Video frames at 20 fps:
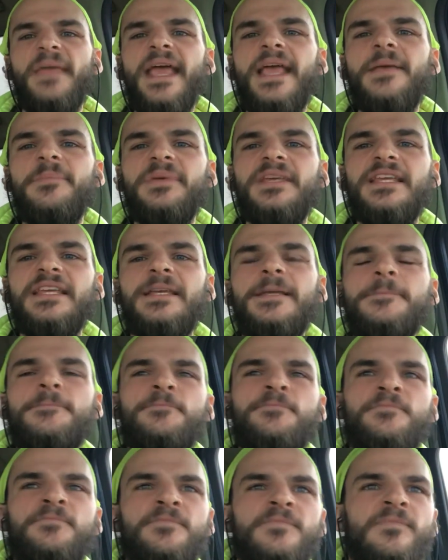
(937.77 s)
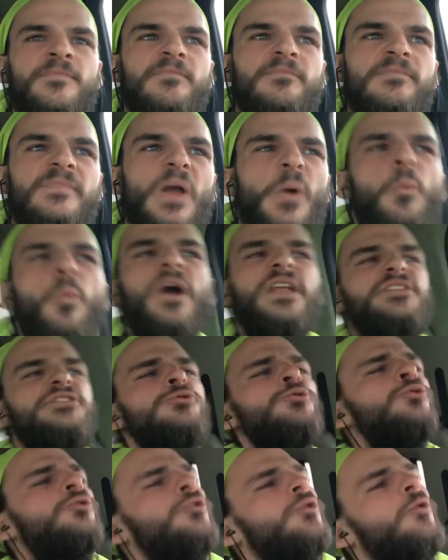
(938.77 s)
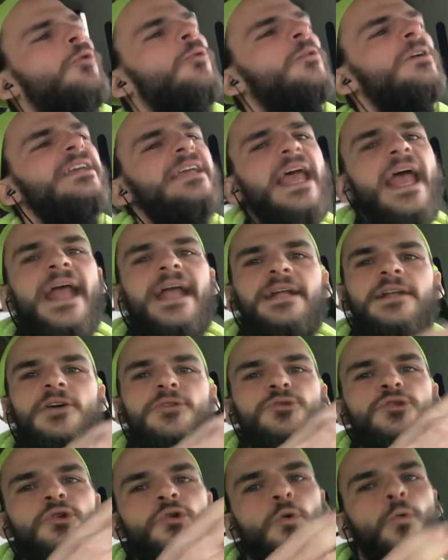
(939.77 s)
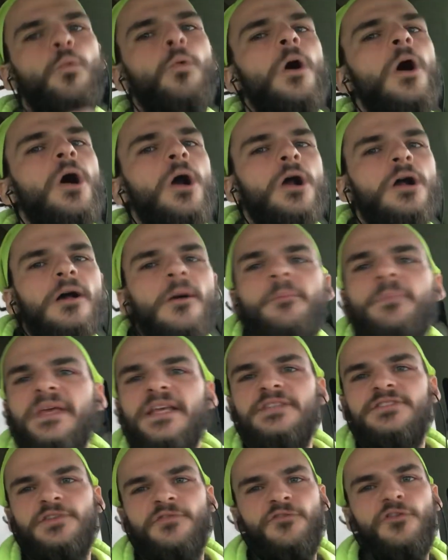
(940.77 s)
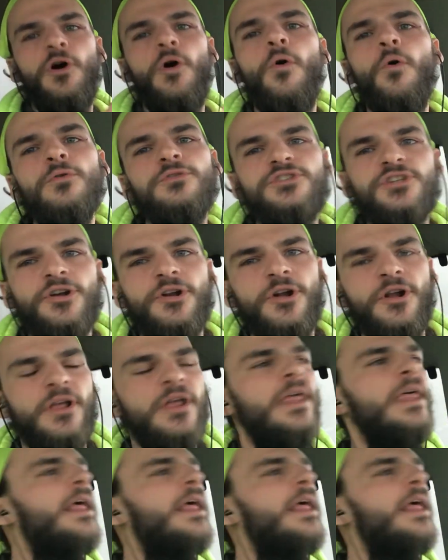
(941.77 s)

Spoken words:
maybe when you create a new work, a piece of culture,